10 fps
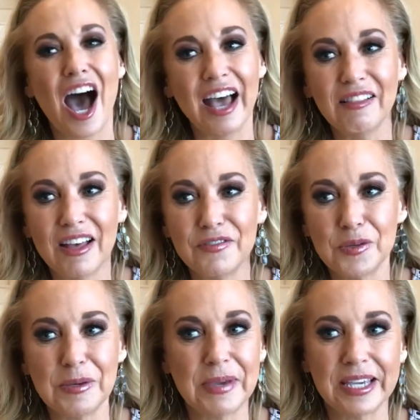I love to
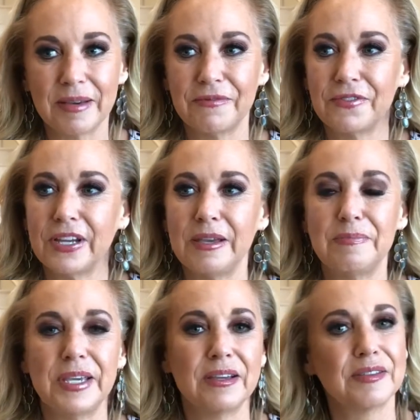be makeup free,
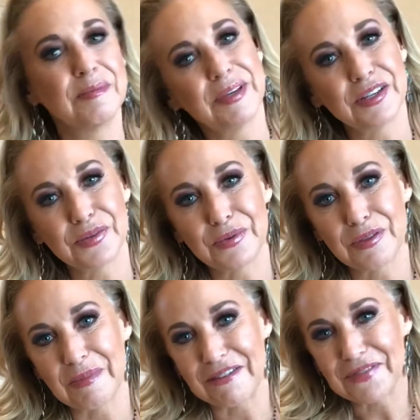being on the beach with
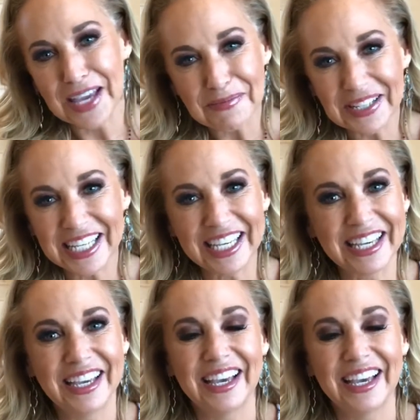my family,